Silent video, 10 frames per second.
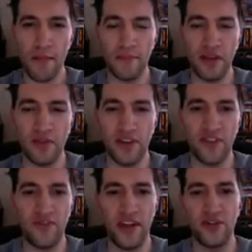Because
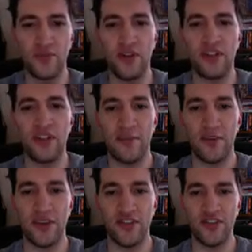the fans are really
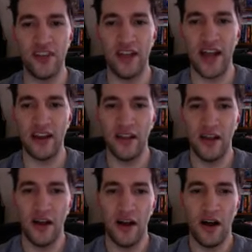clamoring to see that.
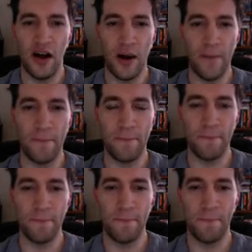
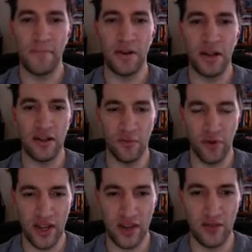
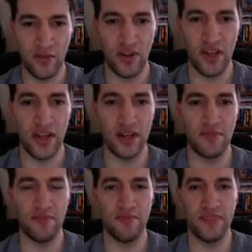
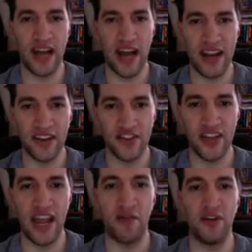Really dying to
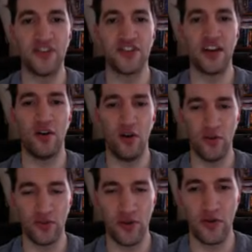see Allie just kind of
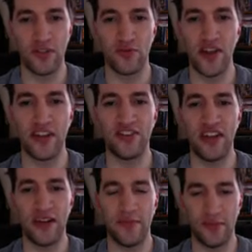hold her own in the ring and
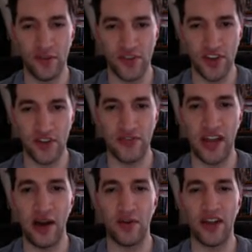stand up for herself
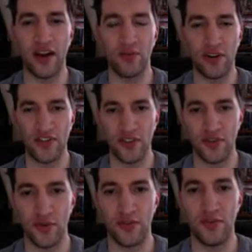now and kind of wrestle
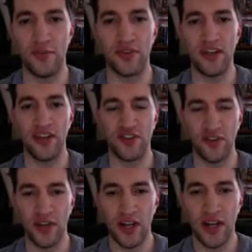to her full
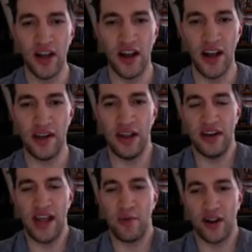potential. And
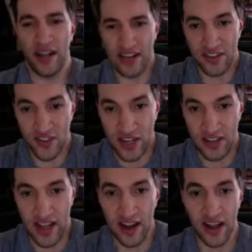now we're going to get to see
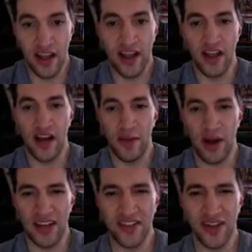that.
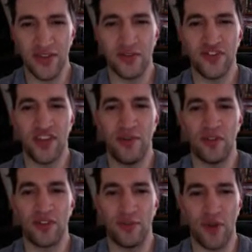I still don't see
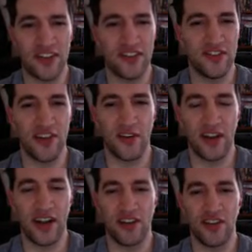what the Braxton Sutter
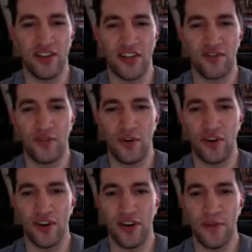connection does for
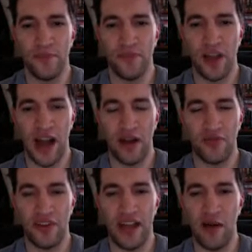her. I
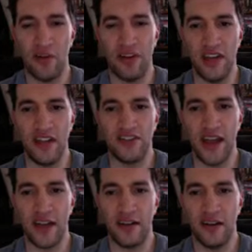don't think Allie needs
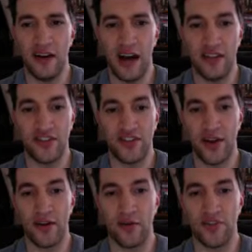that. I think
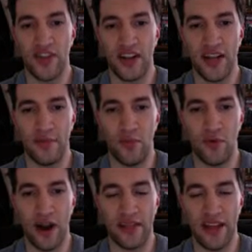Sutter was going to get
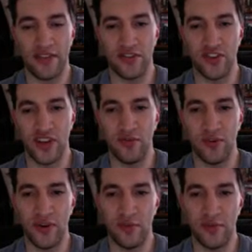more out of that than she
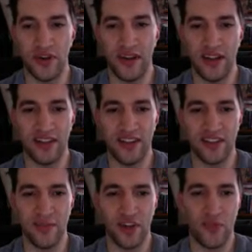will, but
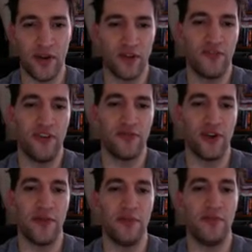it's a much better fit
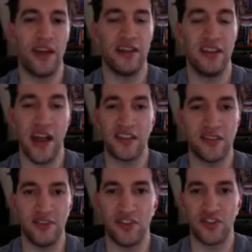for him than being in the X
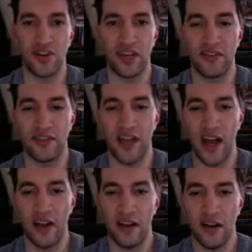division. I'll give it
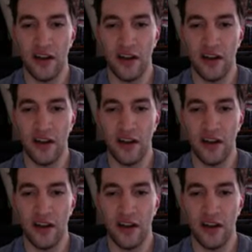that.